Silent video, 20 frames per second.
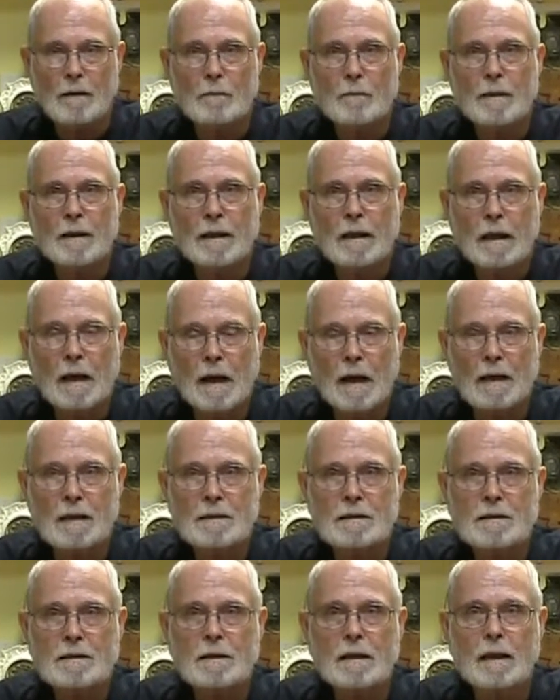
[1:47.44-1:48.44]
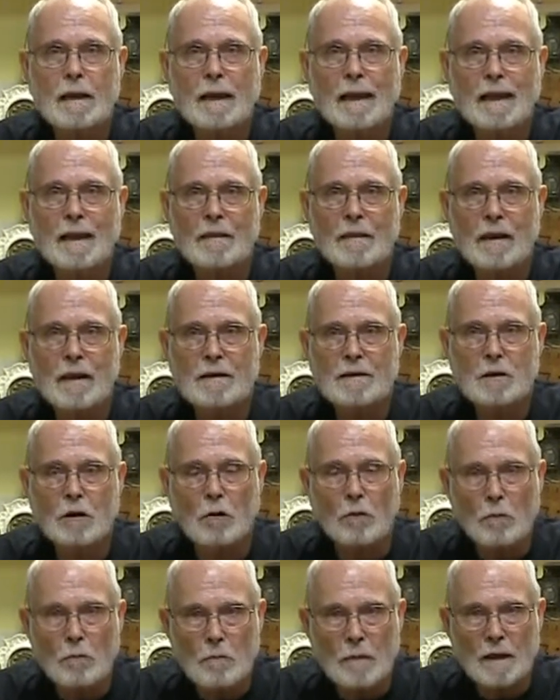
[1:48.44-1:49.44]
because if they
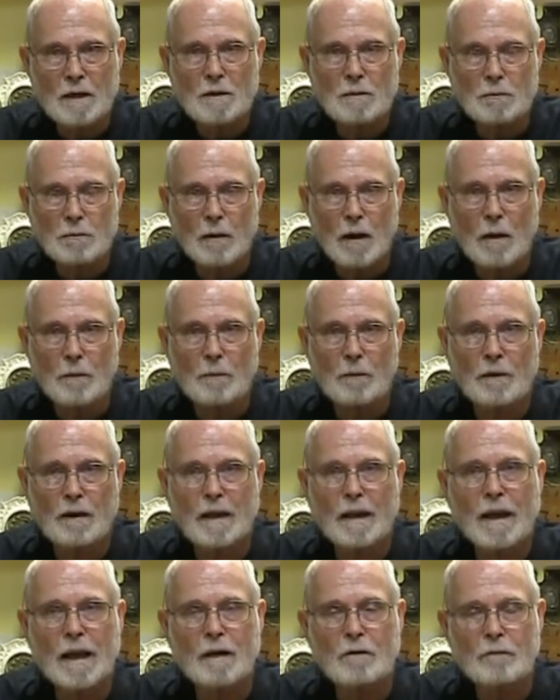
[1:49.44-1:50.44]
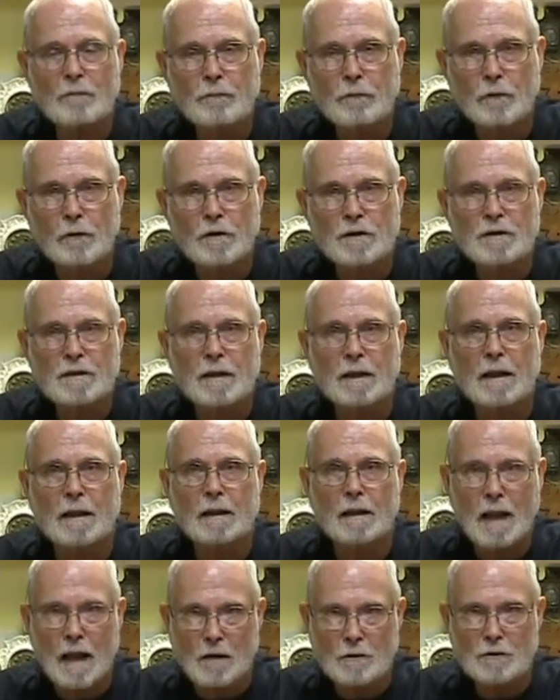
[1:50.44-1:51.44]
don't mix properly, at first it
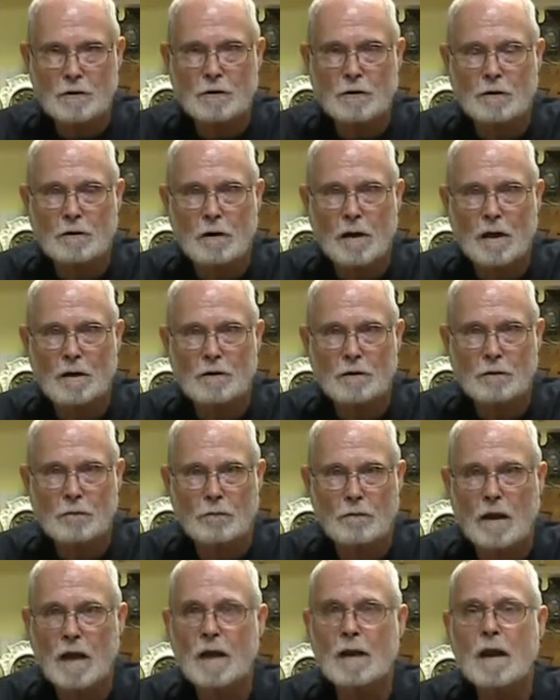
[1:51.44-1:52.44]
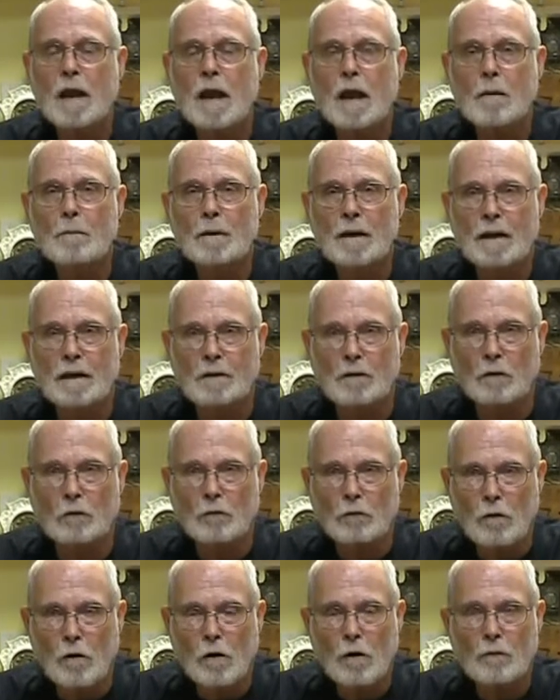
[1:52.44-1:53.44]
allows your clock to run, but in the
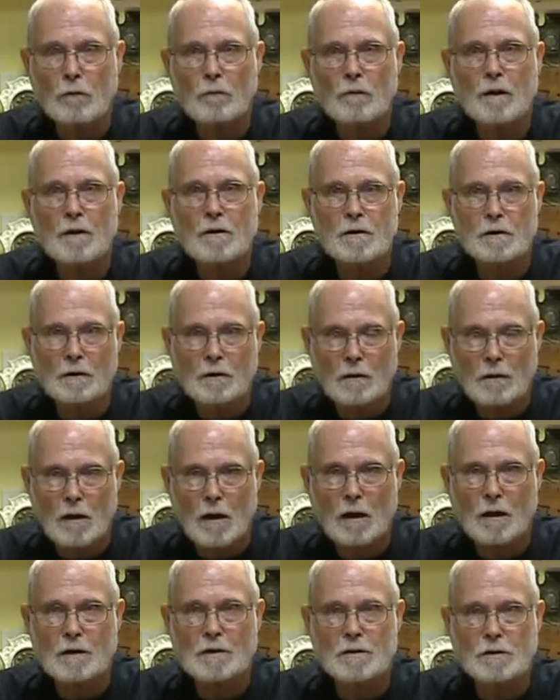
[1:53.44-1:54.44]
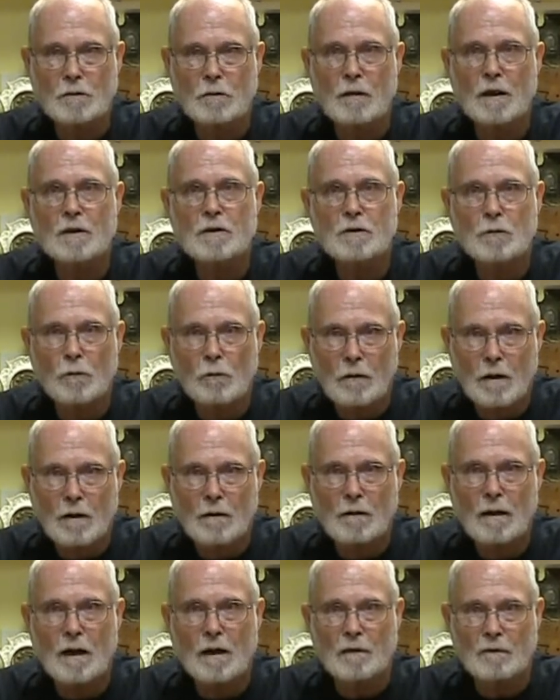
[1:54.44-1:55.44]
long run your clock is going to
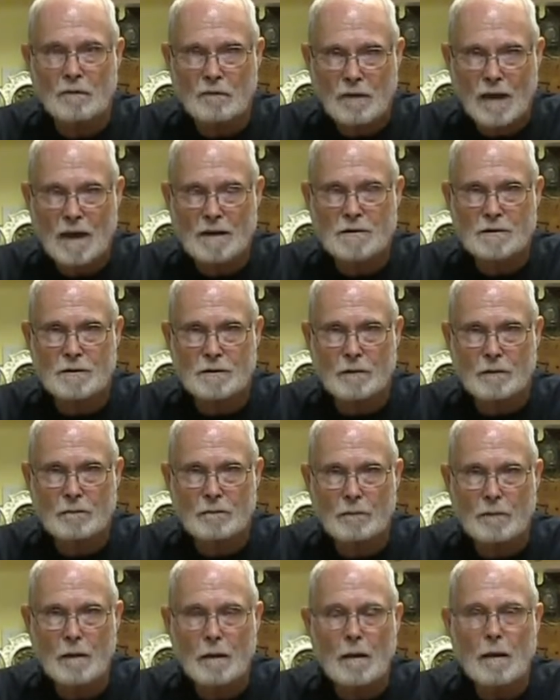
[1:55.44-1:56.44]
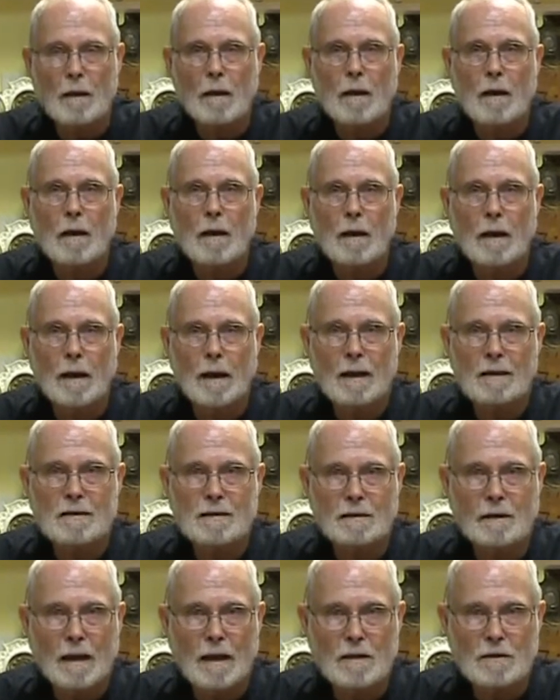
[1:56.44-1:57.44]
wear out faster.
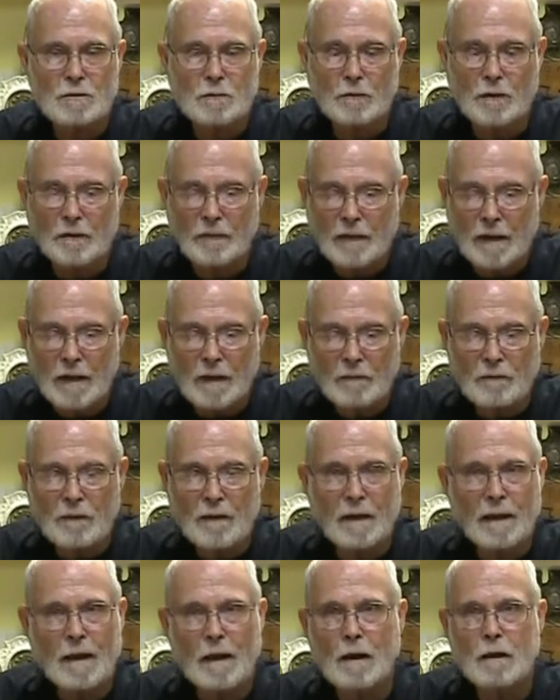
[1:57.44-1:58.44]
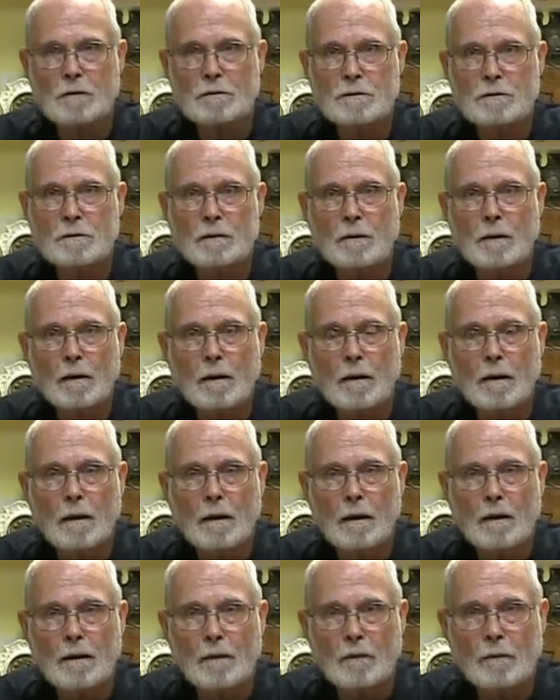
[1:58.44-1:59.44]
As with anything else
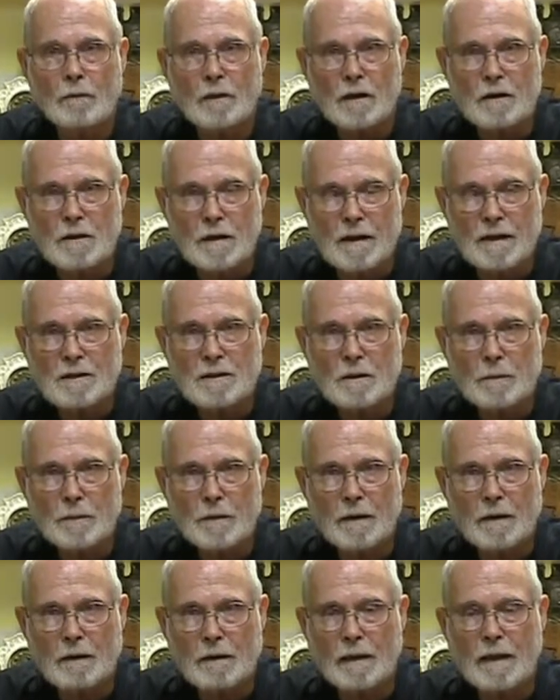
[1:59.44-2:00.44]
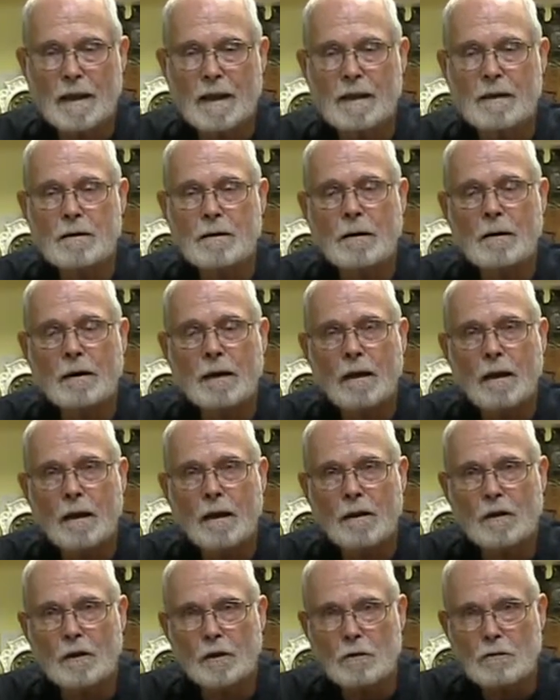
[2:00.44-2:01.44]
that needs to be cleaned,
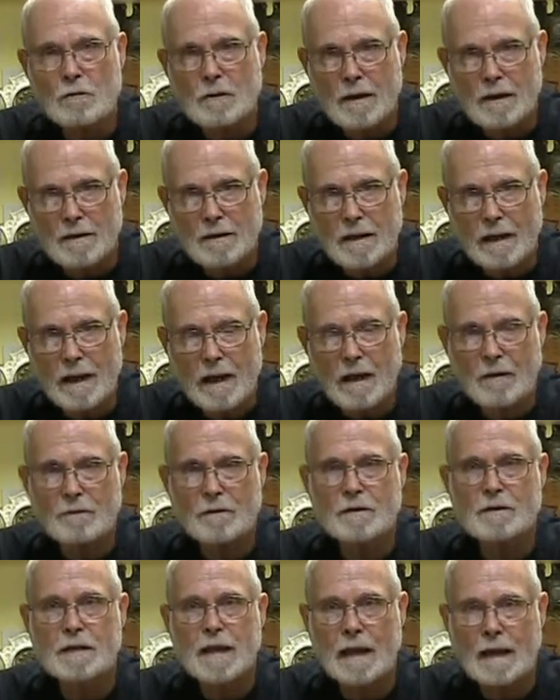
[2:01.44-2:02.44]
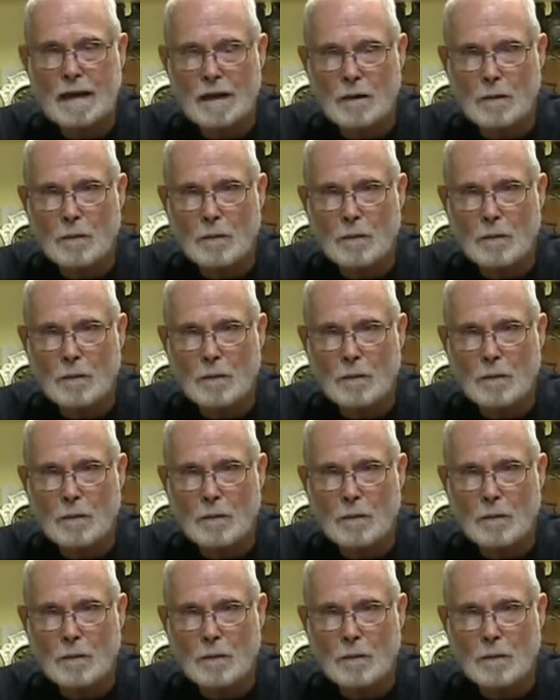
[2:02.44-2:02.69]
you need to have it taken